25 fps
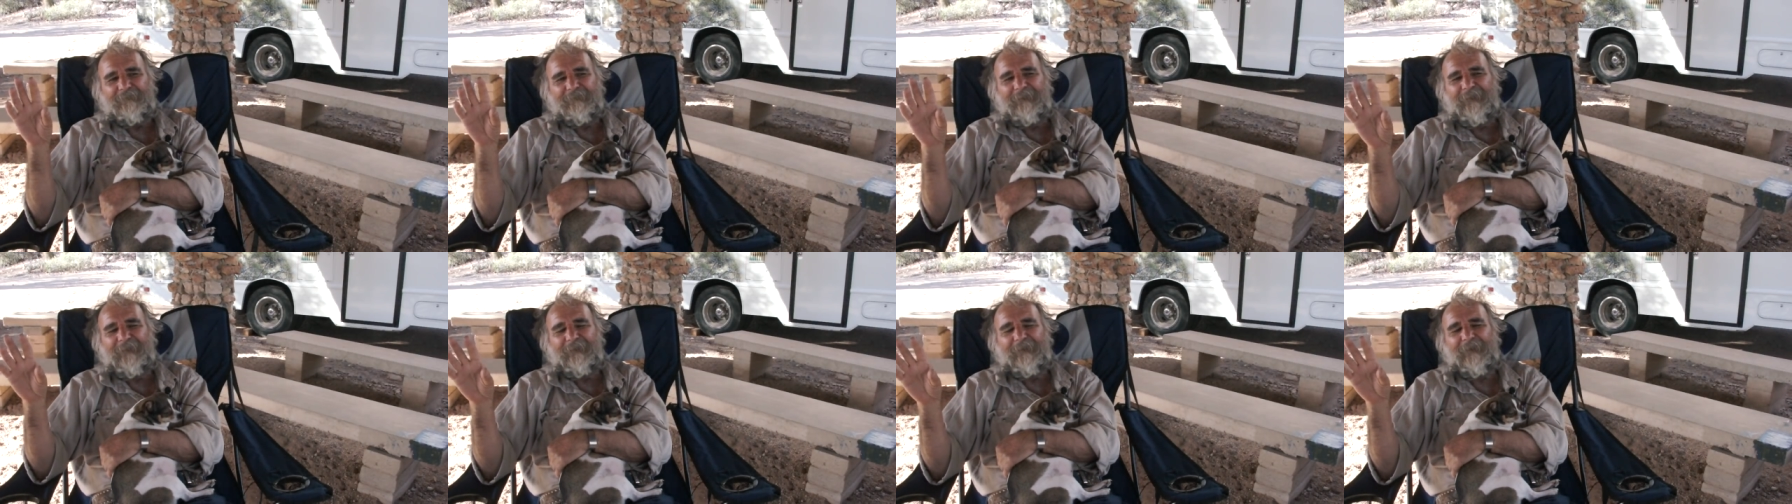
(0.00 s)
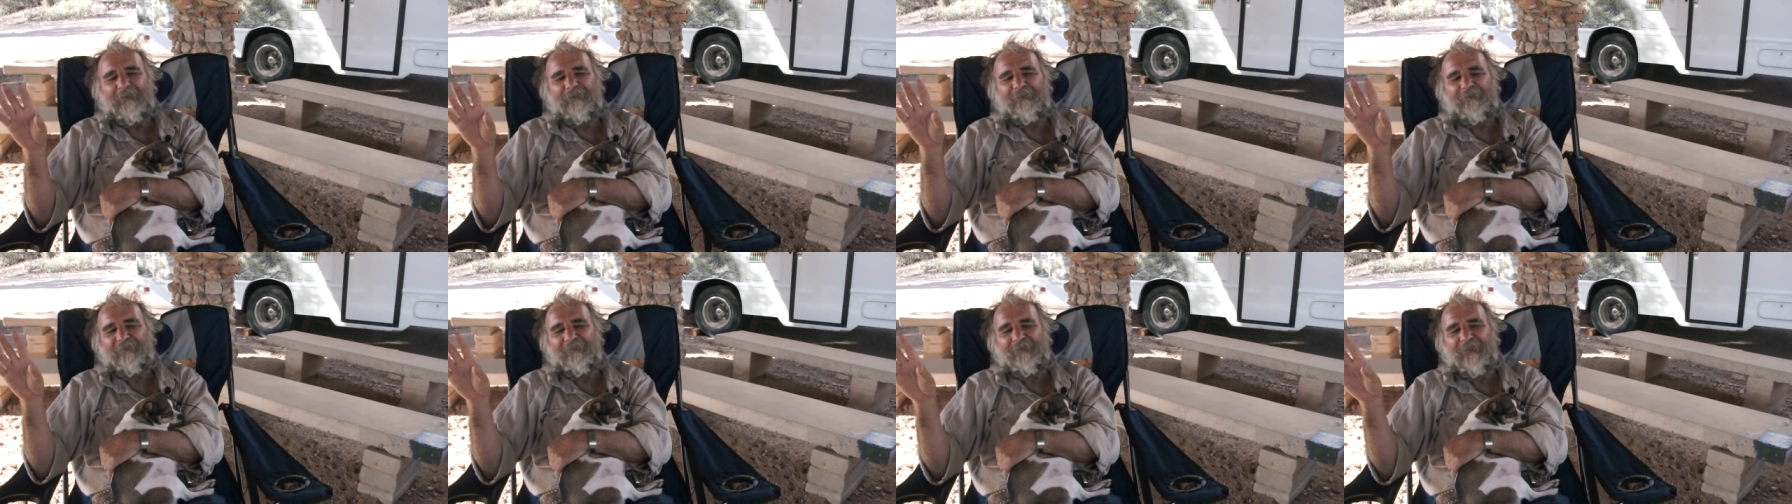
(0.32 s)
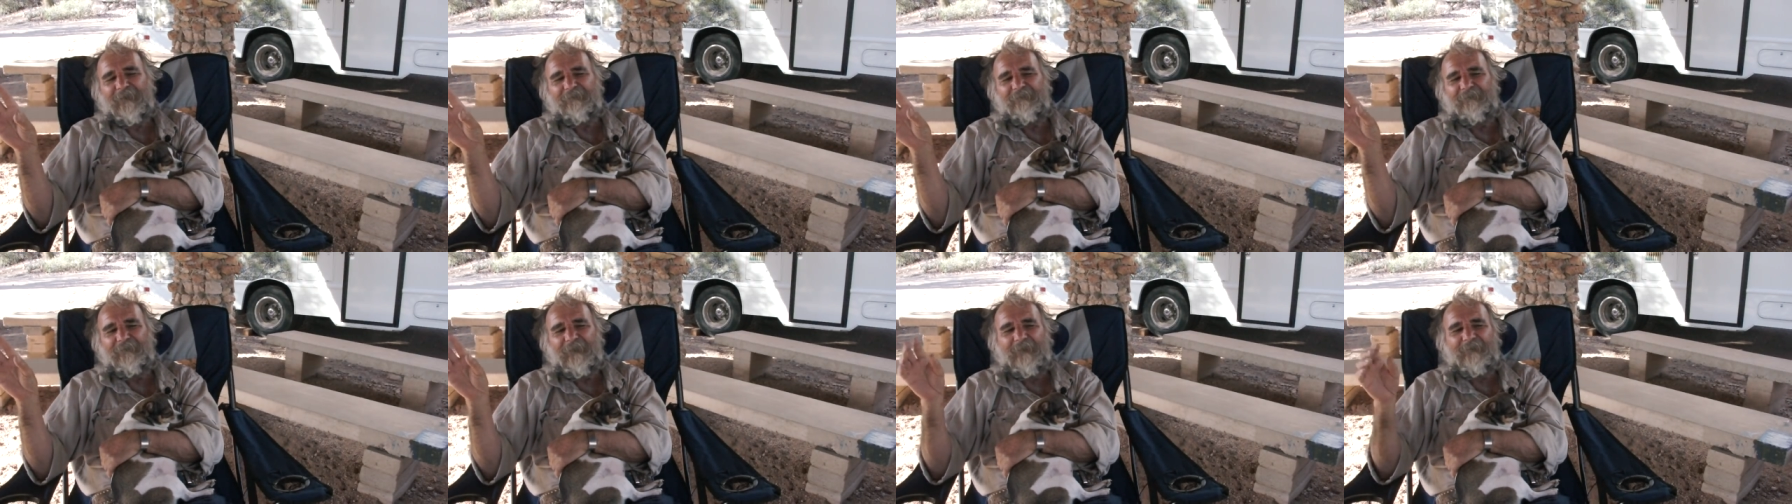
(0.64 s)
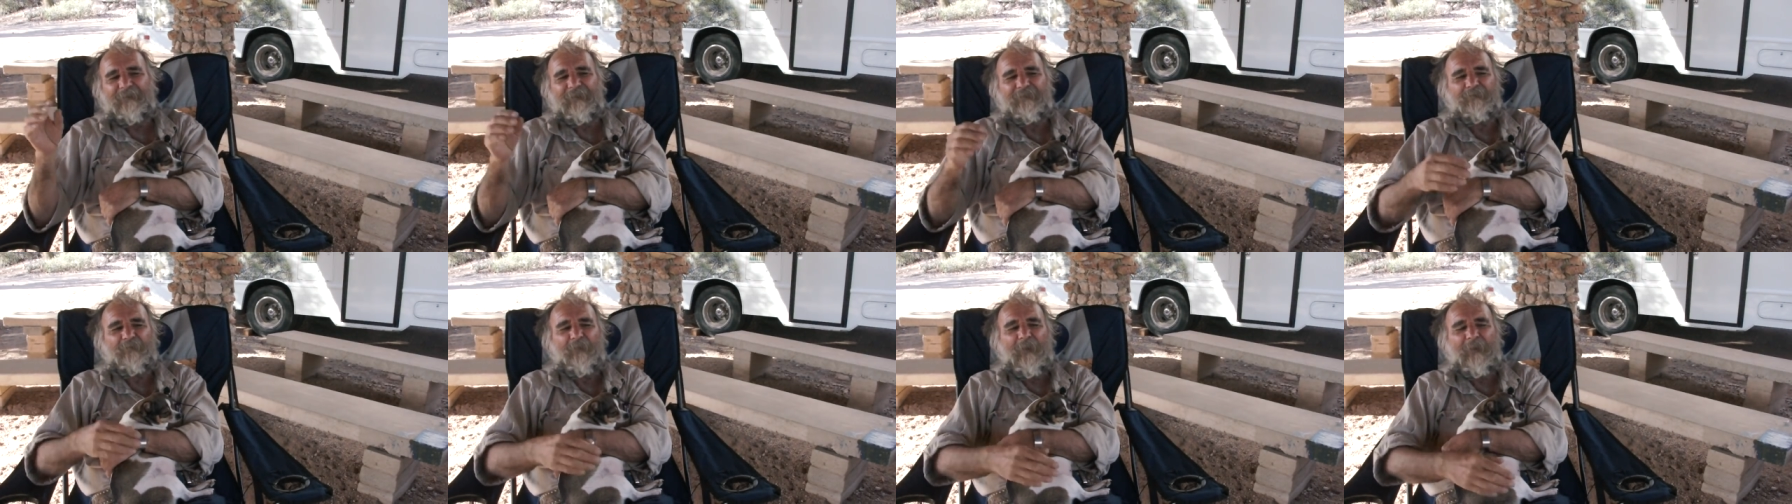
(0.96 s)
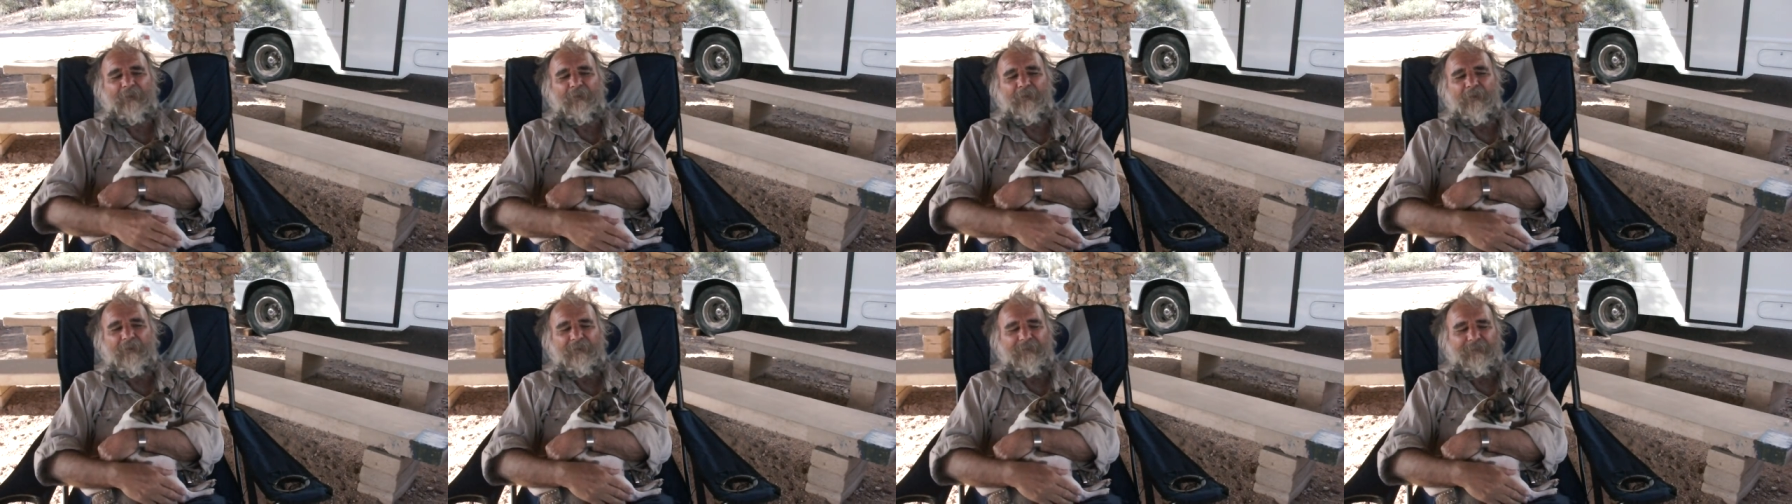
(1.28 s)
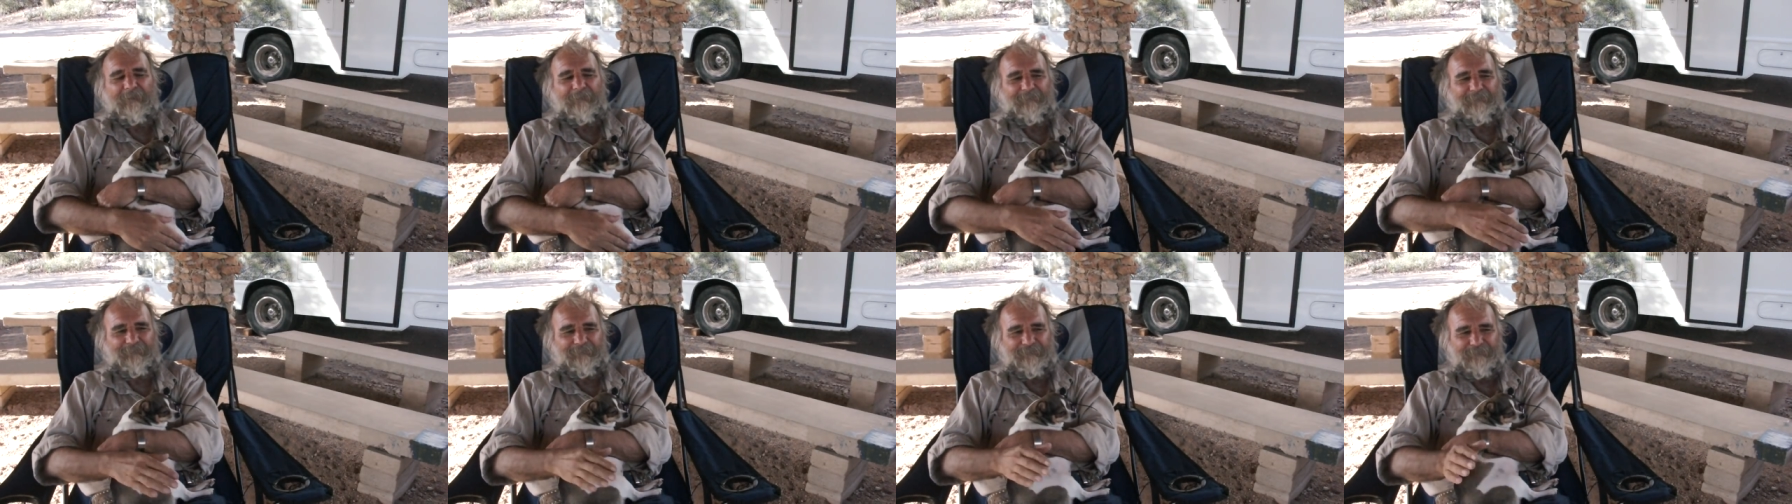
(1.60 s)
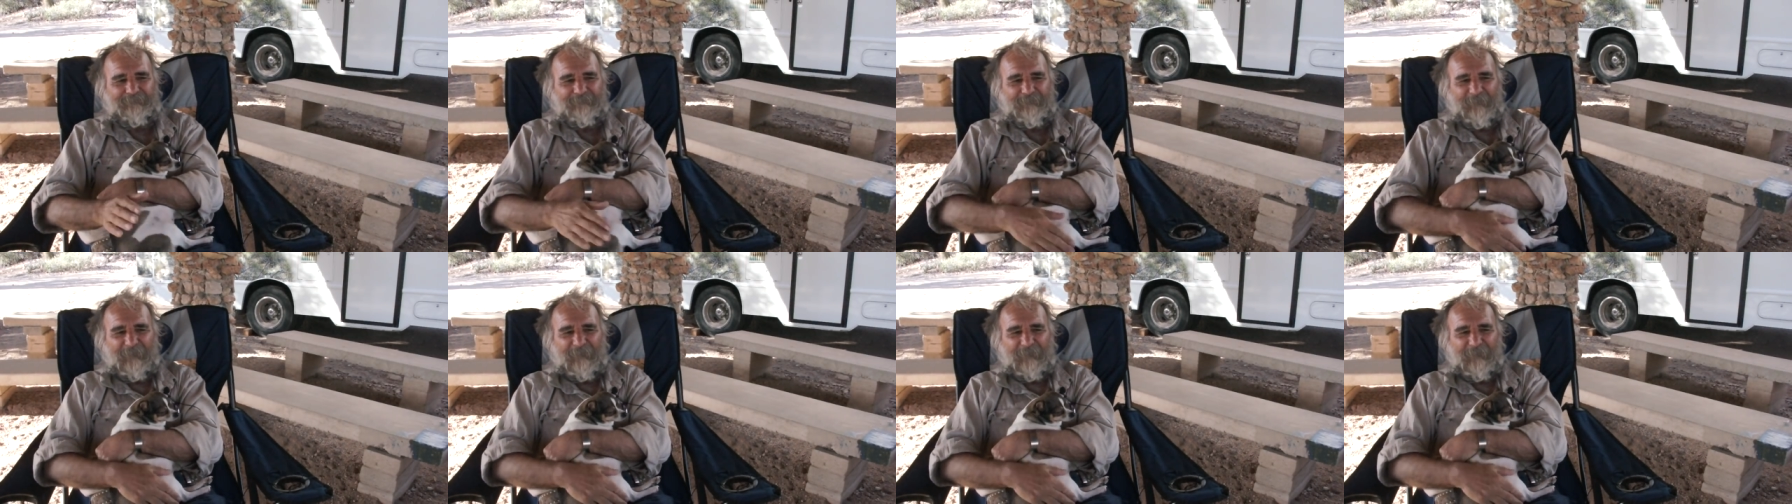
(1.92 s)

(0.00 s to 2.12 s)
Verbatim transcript: King of North Carolina. So I called him